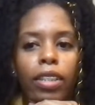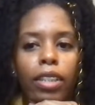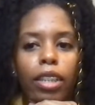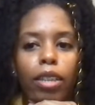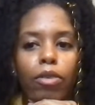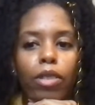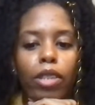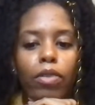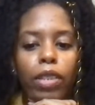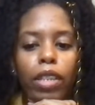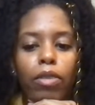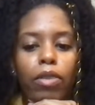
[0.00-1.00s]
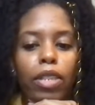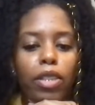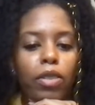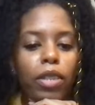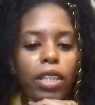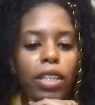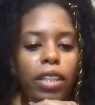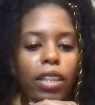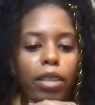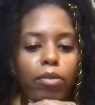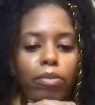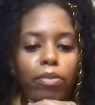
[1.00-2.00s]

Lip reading: I wonder if anyone's going to come.